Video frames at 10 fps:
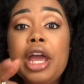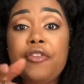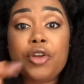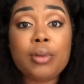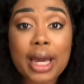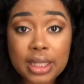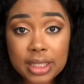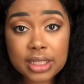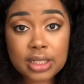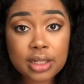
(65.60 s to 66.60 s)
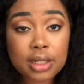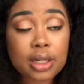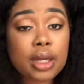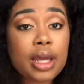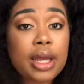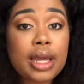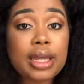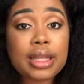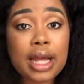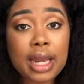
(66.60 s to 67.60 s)
If you like this look,
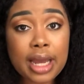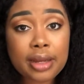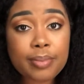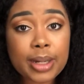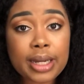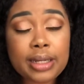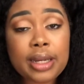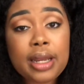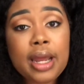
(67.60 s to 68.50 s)
hit that like button.